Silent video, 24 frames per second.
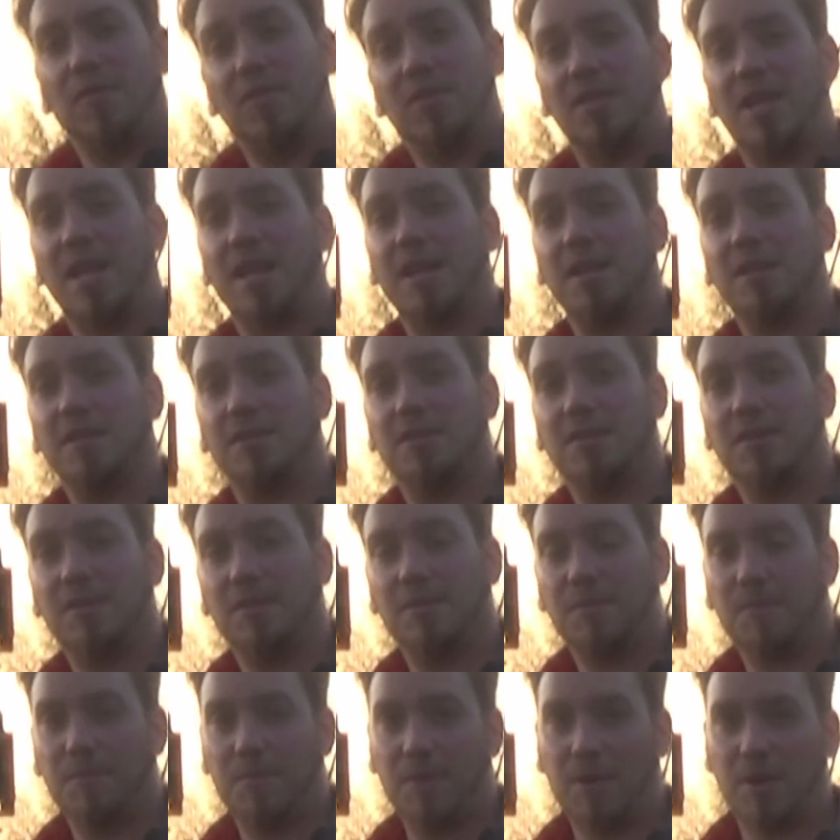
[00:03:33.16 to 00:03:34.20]
a second,
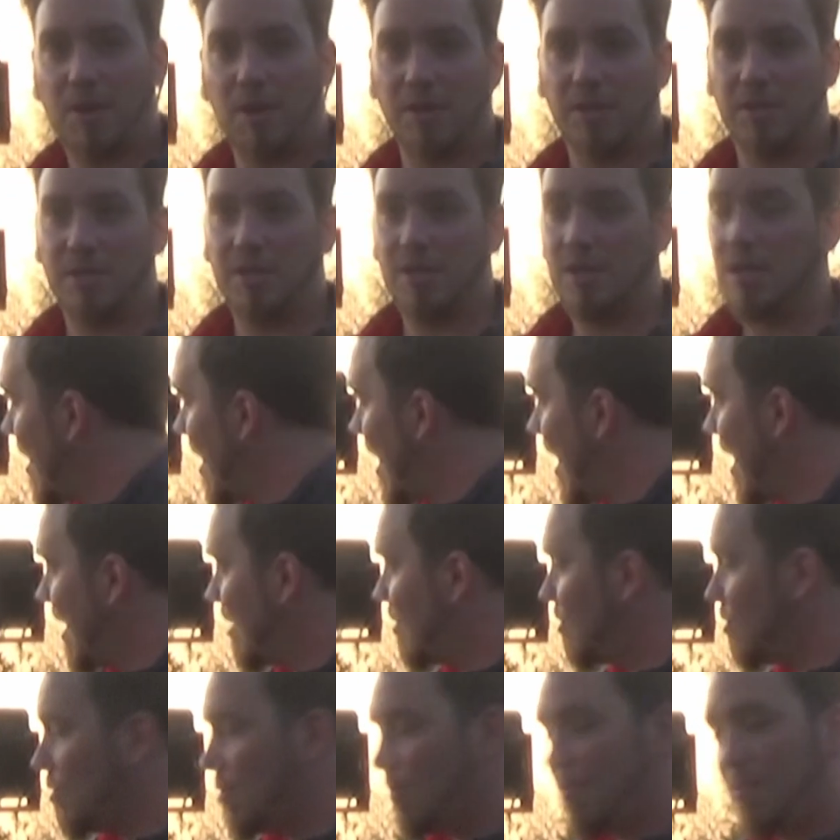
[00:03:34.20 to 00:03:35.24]
because I had
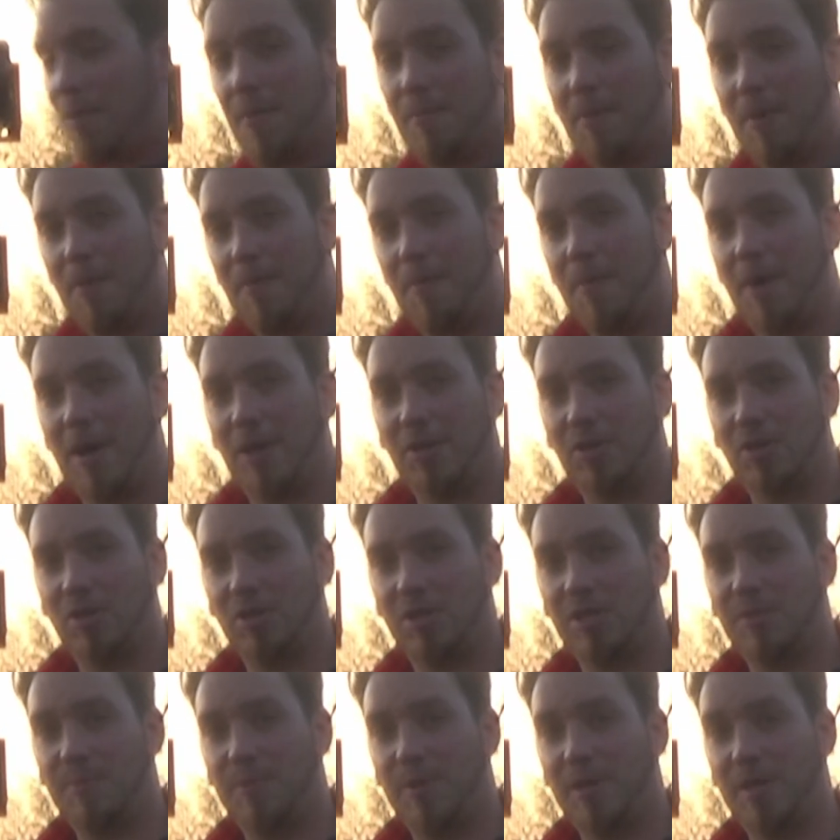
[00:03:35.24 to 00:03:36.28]
to bump up my shutter
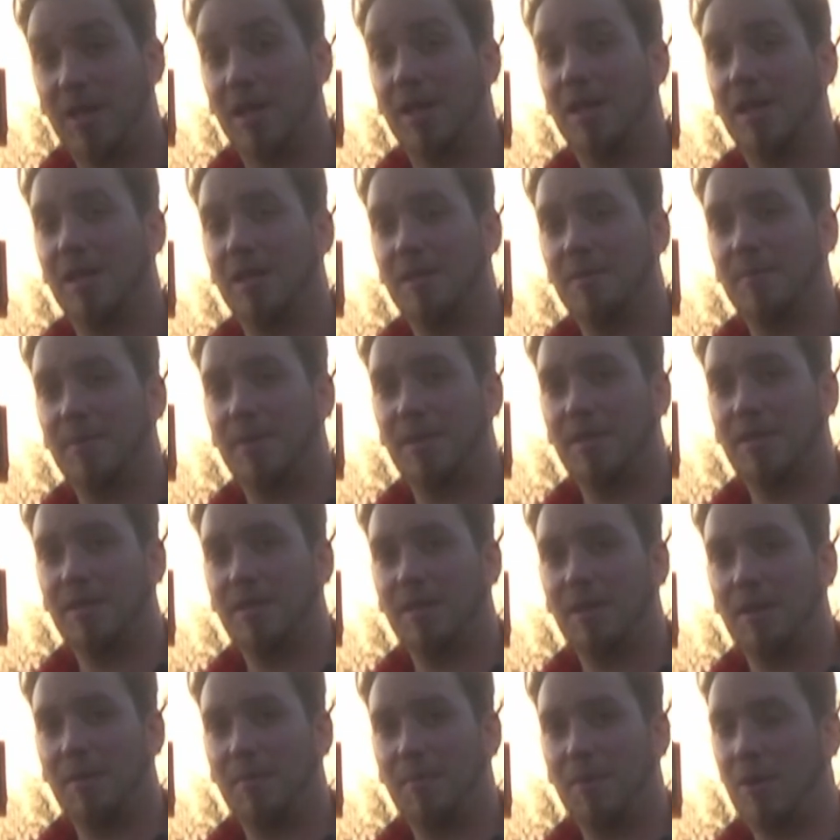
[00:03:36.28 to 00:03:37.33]
speed a little bit
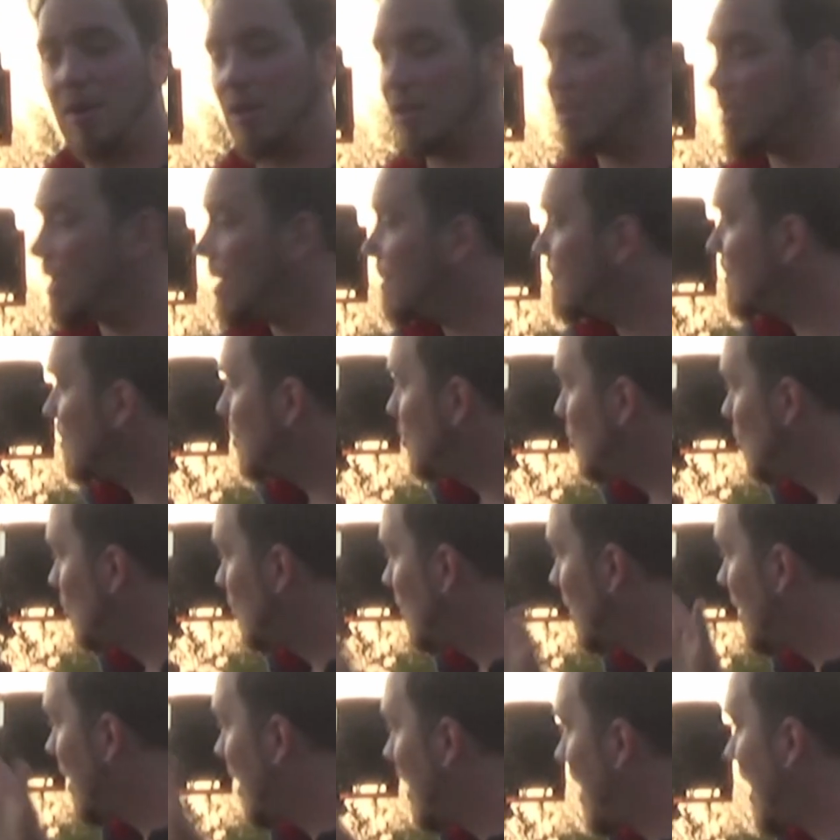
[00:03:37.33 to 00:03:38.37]
because I'm
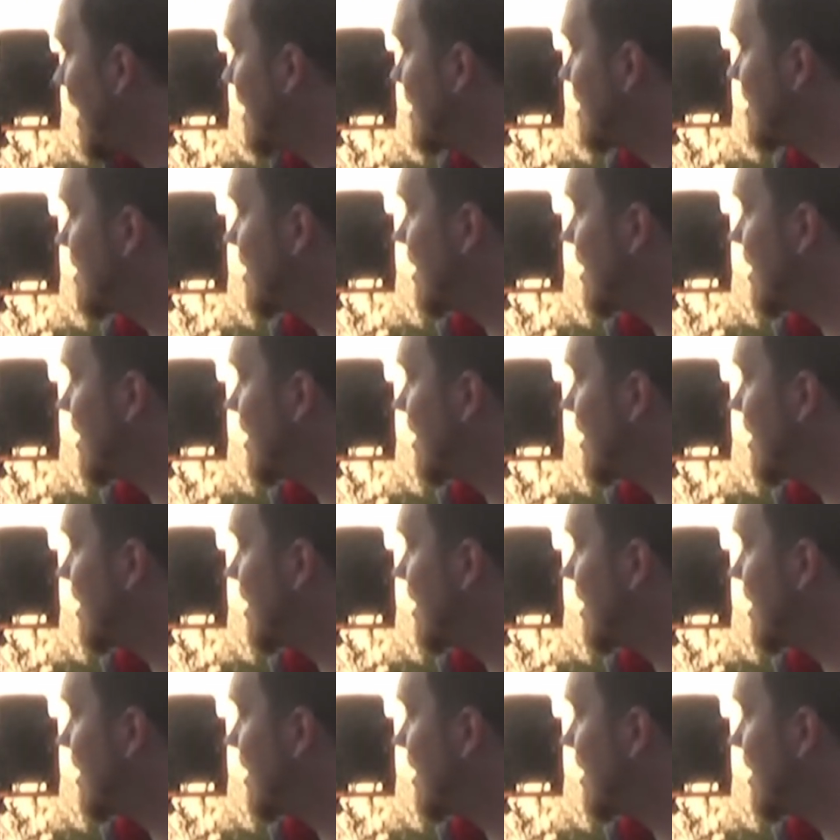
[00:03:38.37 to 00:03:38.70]
shooting against